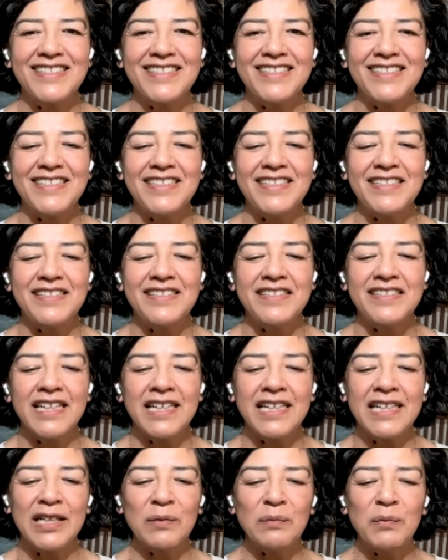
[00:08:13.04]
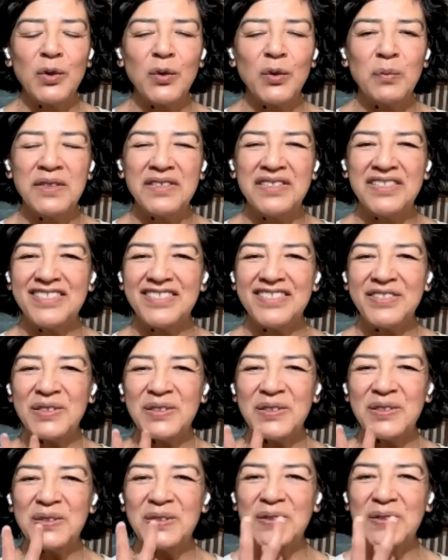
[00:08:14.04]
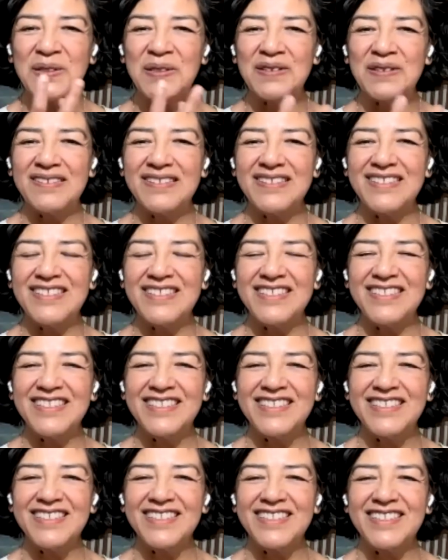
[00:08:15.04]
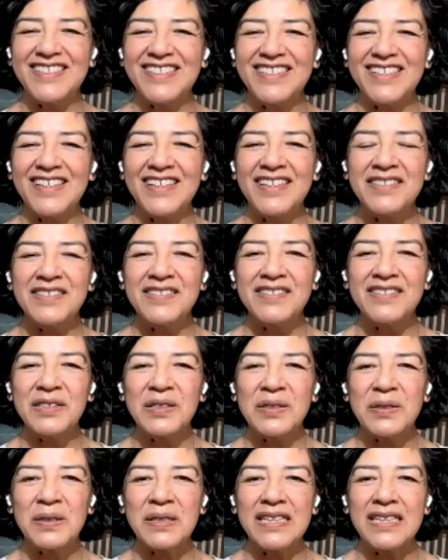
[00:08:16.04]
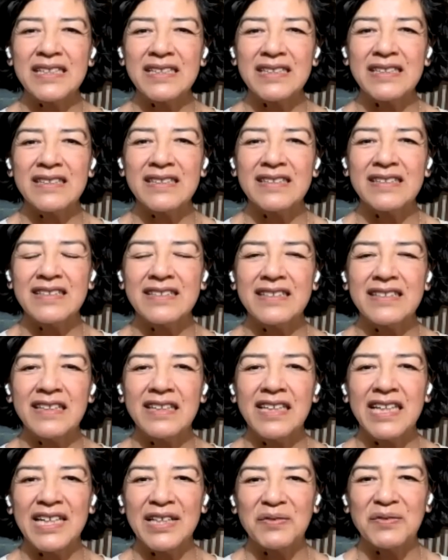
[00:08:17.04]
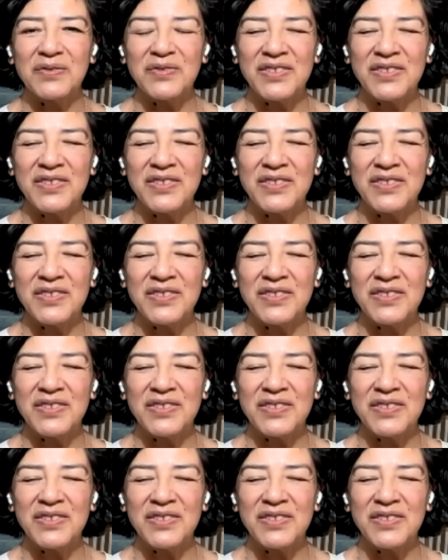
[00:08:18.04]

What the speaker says: It's like a moment to consecrate the life